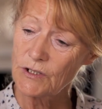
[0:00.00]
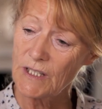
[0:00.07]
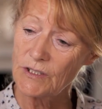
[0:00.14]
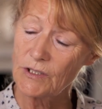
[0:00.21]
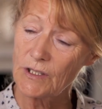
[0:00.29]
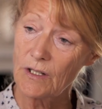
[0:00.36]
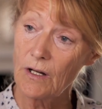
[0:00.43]
change
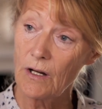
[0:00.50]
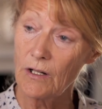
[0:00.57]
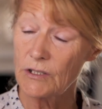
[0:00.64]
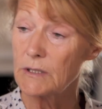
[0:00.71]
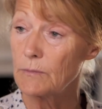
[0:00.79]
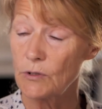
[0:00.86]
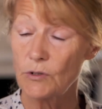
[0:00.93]
her car, she
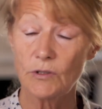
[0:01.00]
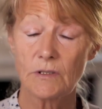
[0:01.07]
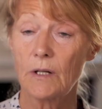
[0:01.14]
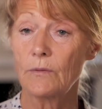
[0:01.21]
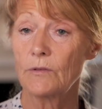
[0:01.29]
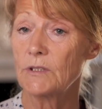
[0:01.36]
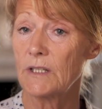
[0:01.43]
will just go
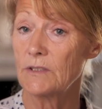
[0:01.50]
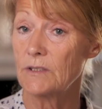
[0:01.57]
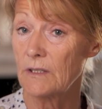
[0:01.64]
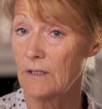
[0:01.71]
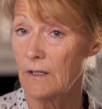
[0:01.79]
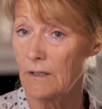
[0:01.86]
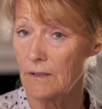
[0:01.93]
and change her
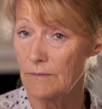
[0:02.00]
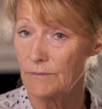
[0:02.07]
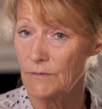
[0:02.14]
car.